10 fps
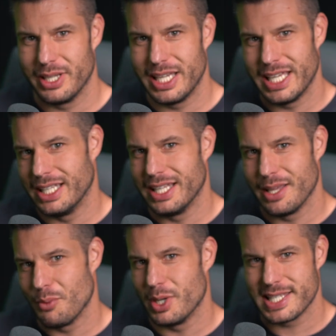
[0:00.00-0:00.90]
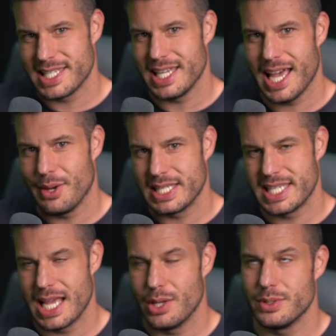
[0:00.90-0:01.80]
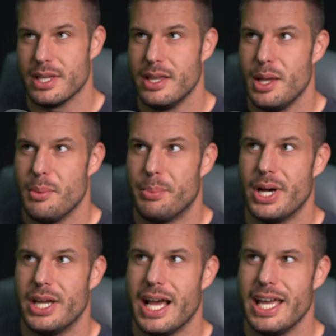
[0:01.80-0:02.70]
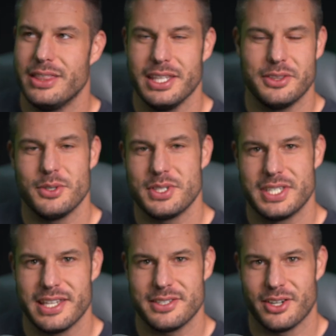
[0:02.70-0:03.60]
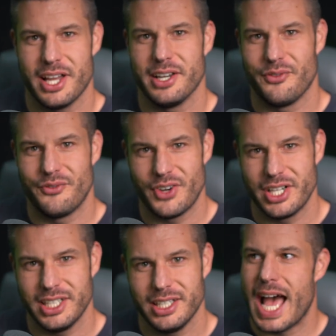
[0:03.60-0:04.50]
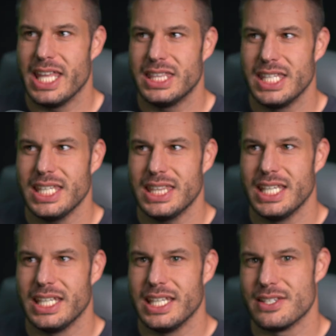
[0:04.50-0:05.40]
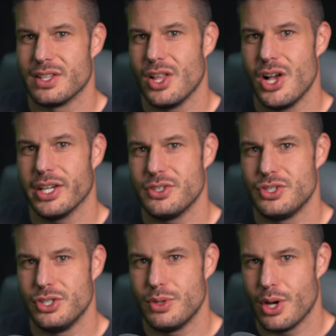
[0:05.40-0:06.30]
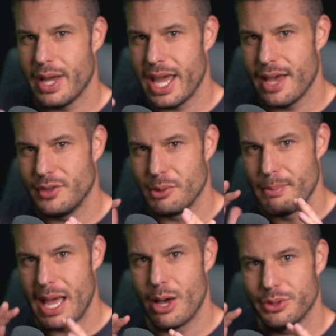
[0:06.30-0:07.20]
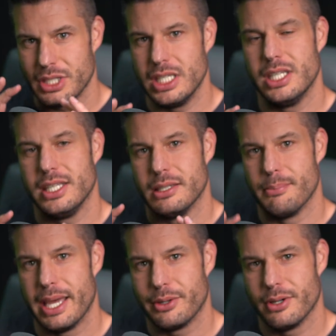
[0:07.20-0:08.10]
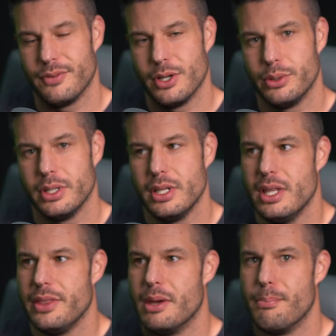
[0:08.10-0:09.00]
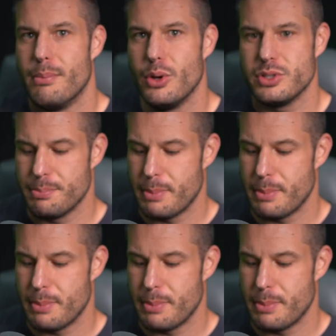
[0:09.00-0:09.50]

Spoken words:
and they want to see how it sounds. But I think those tests are kind of funny. I think that as long as you don't have your mouth eating the microphone, that most